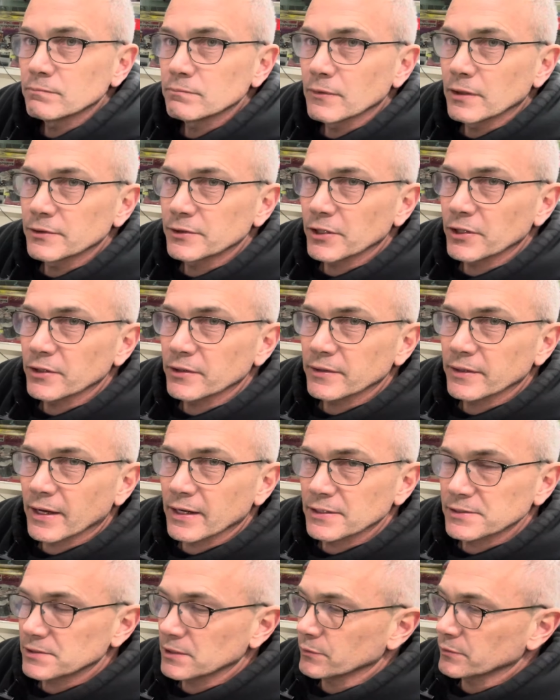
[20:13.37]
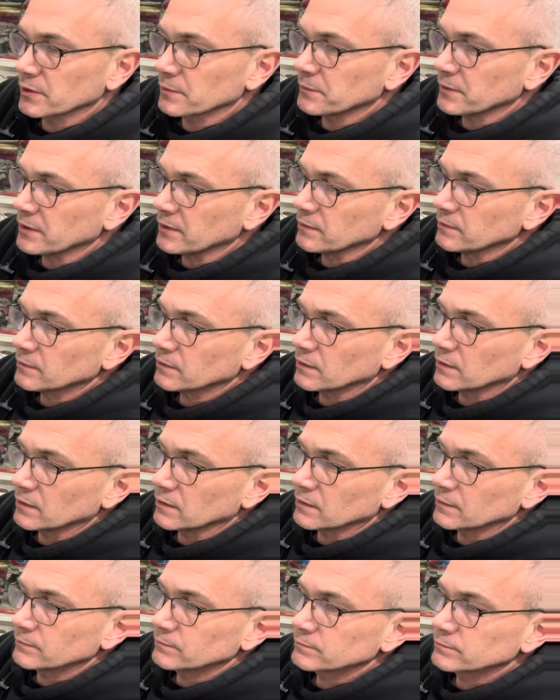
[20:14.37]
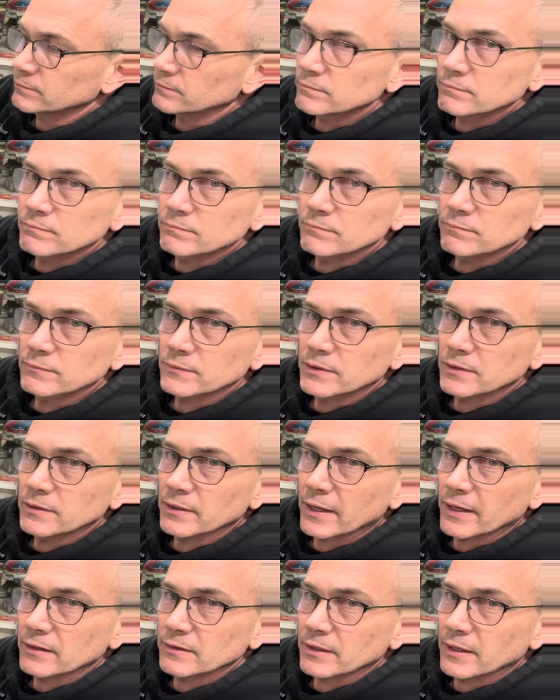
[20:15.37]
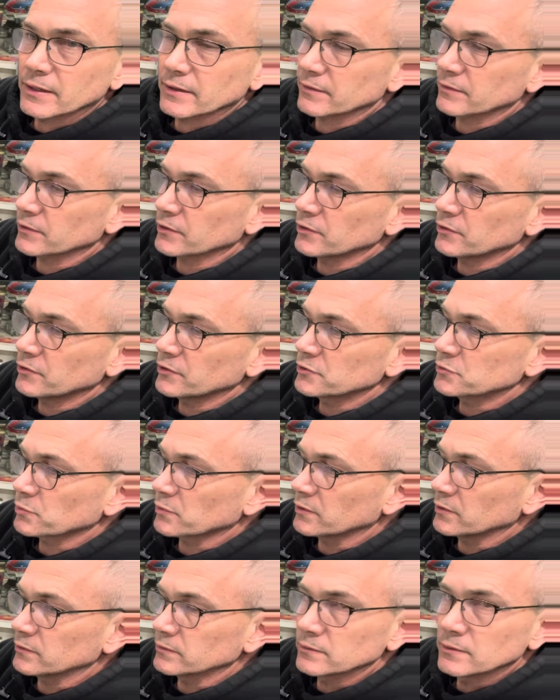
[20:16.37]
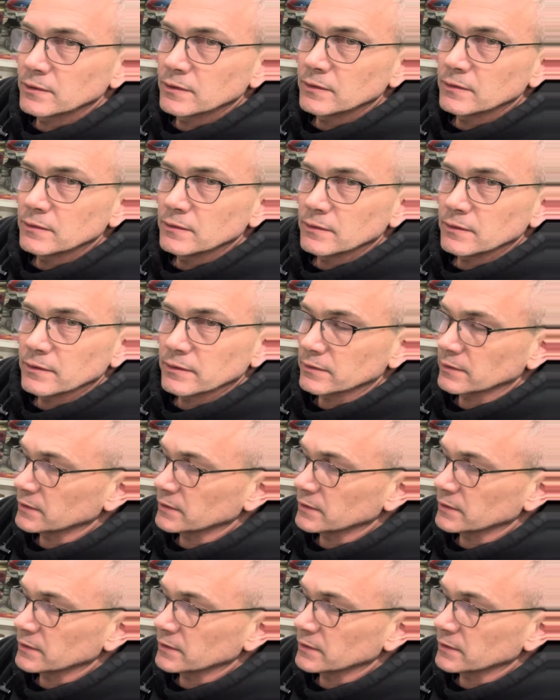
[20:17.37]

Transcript: Right there you can kind of see what I mean. The outline of the Guru's world, at